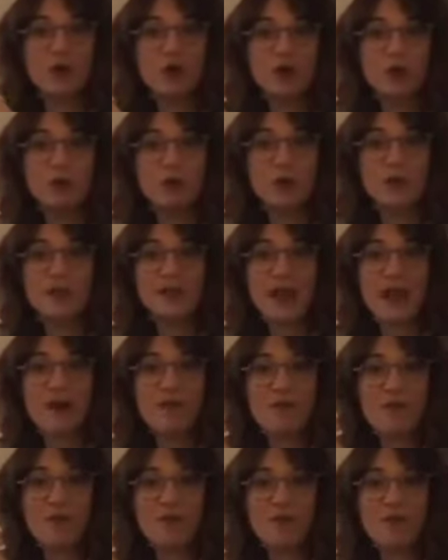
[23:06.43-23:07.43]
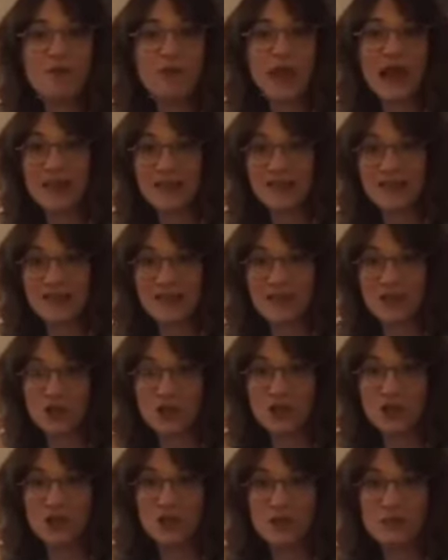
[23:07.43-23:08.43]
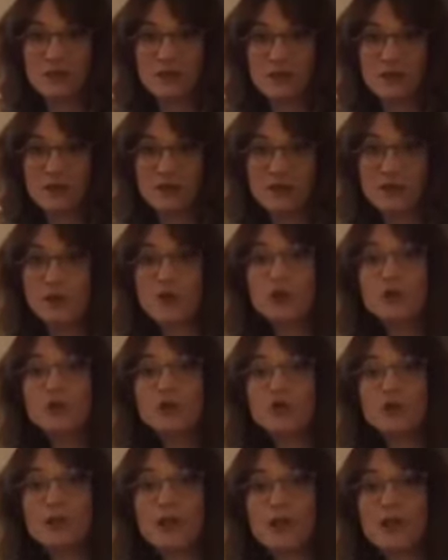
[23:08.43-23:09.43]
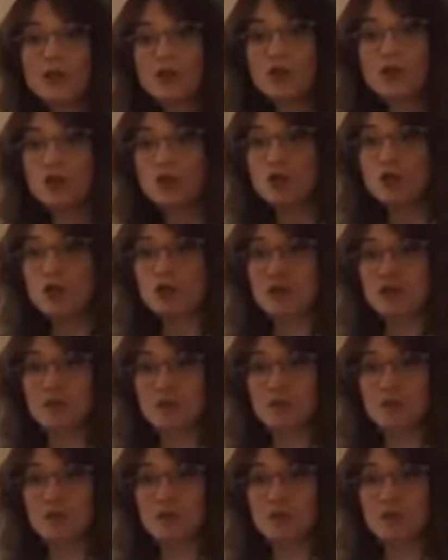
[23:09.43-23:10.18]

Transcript: You want to have a flat section in the middle. So we're actually going to do some